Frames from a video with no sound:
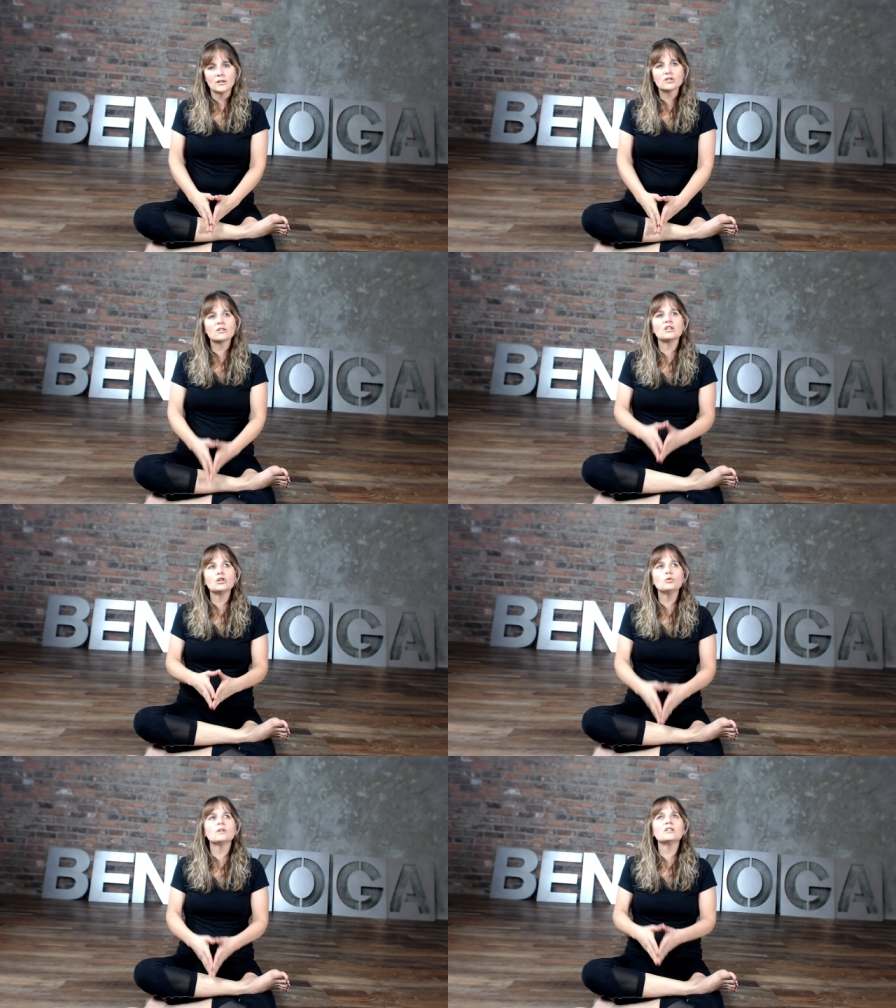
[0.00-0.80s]
So that
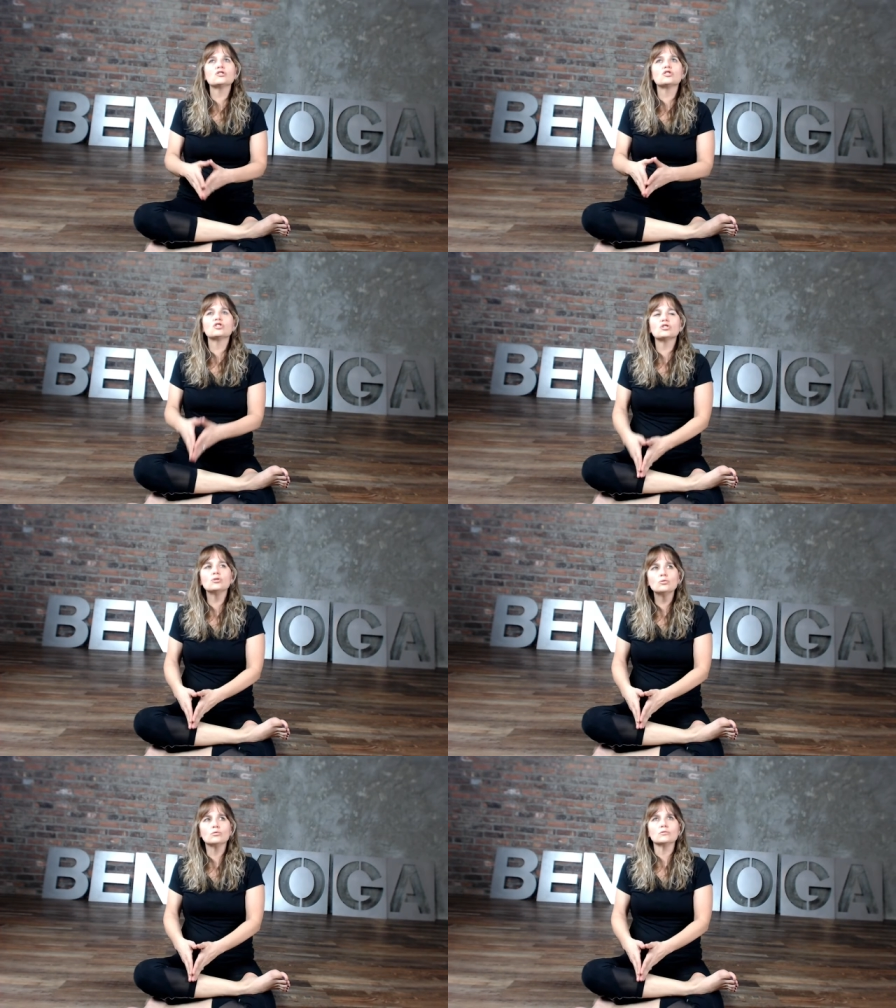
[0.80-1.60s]
you can
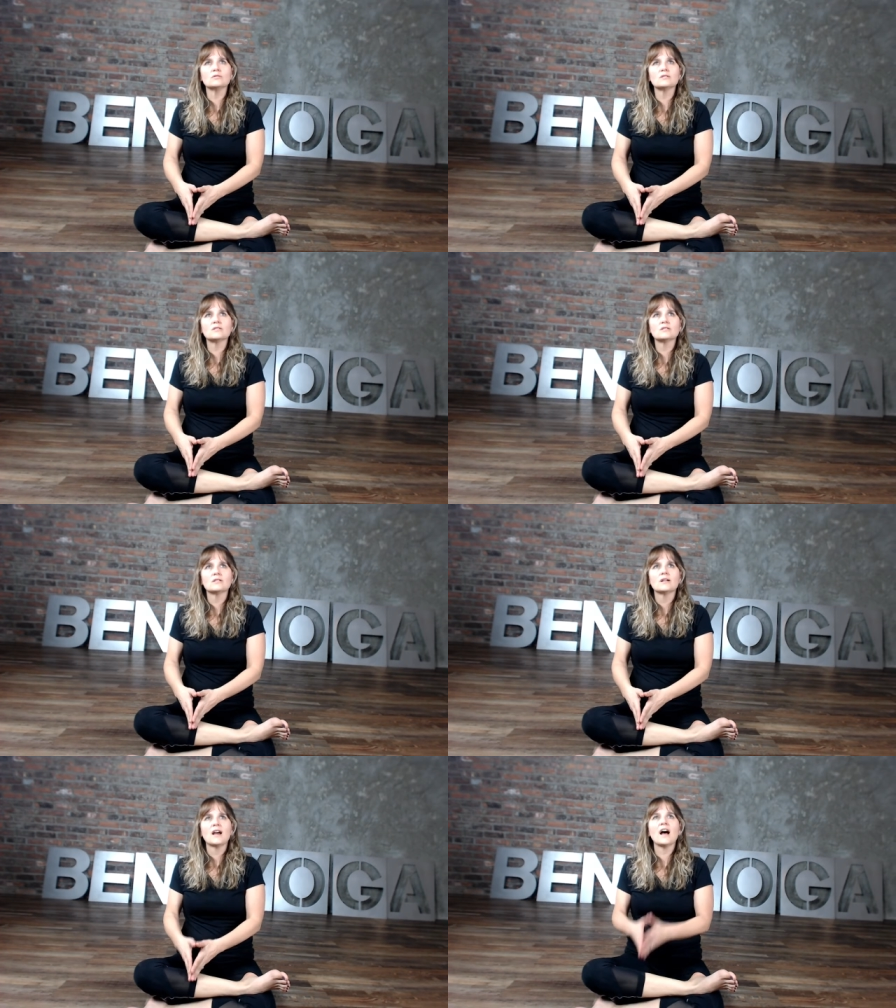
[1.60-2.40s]
choose
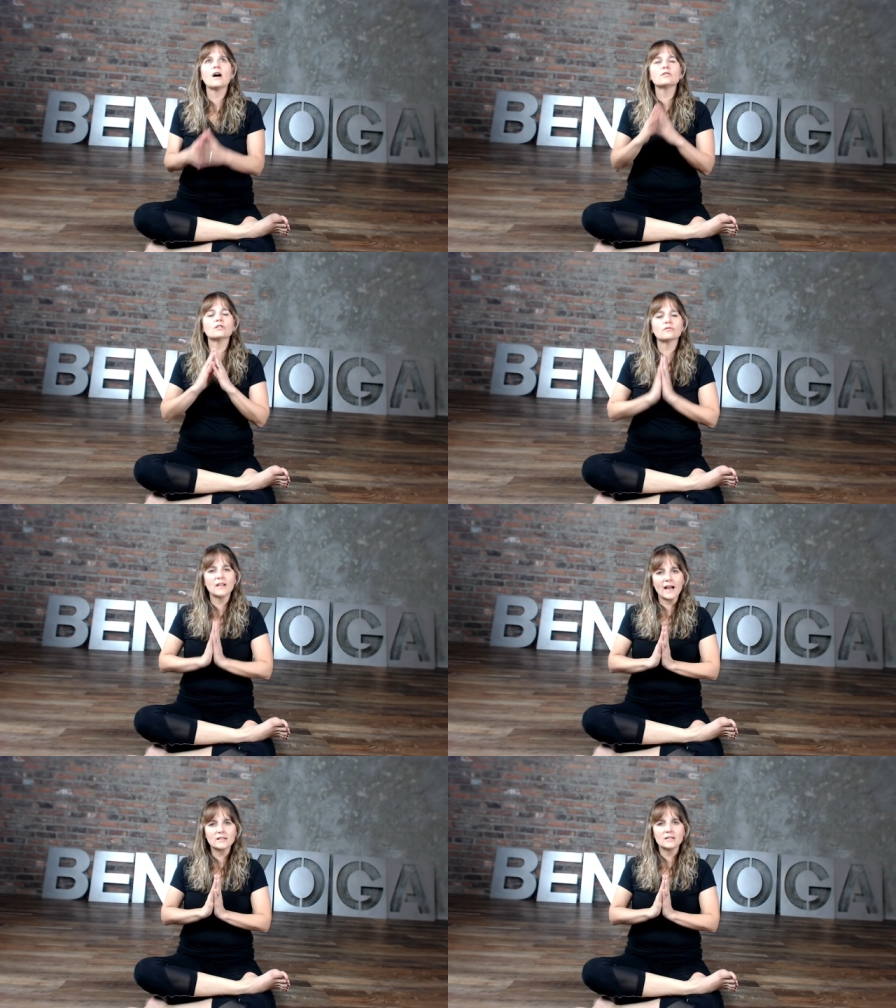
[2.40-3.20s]
how you're
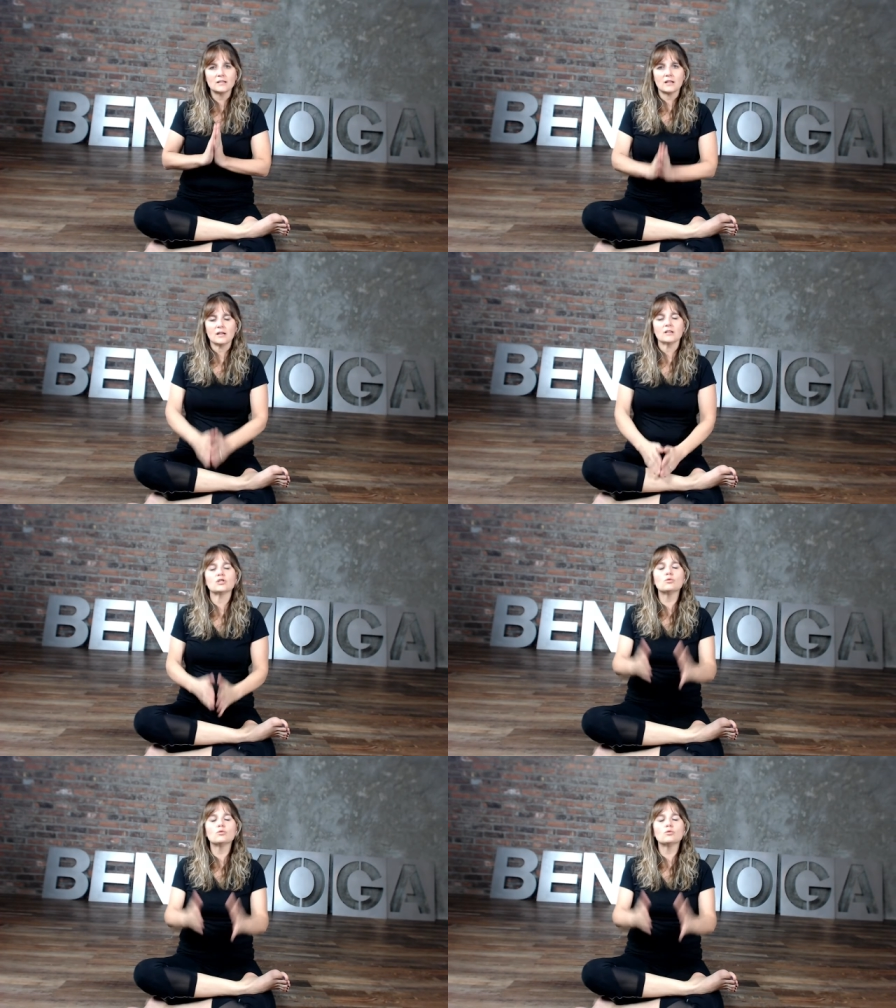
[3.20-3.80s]
reacting to things.